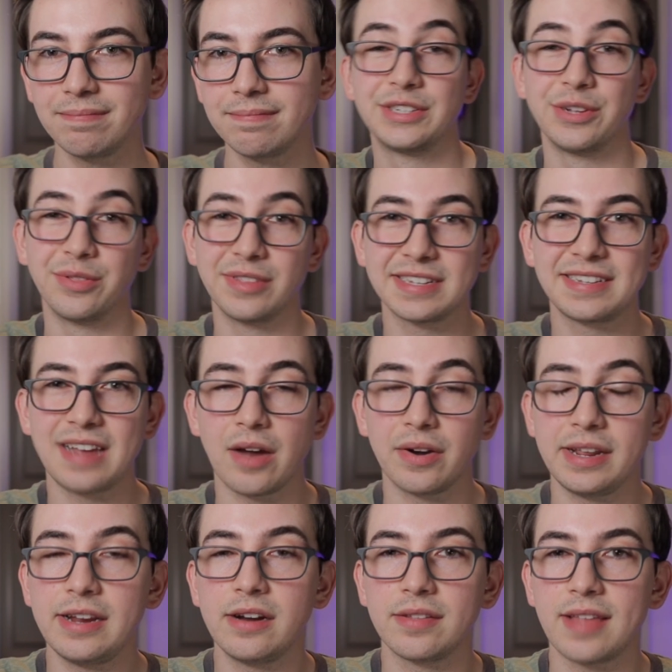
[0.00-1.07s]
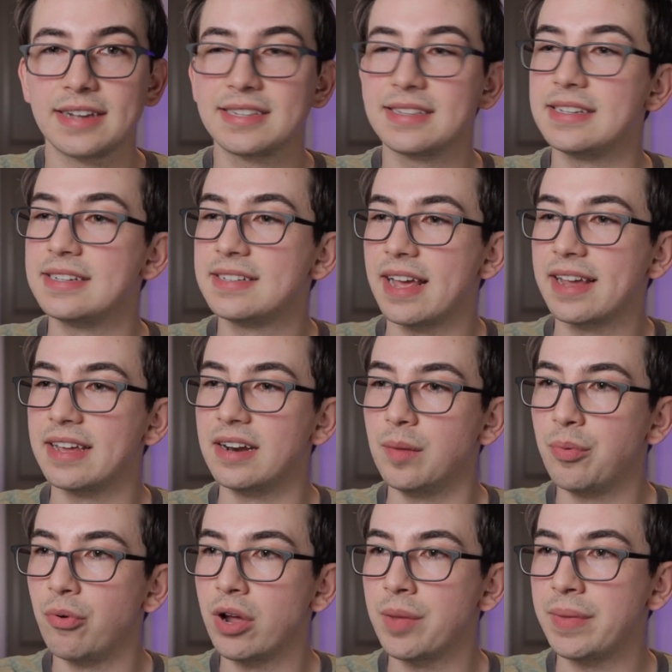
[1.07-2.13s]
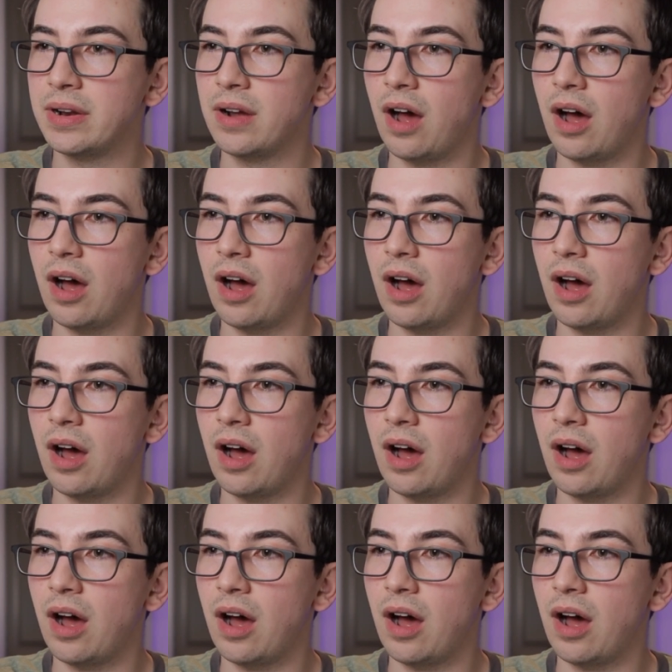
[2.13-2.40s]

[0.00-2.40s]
So this down here, that's the second appointment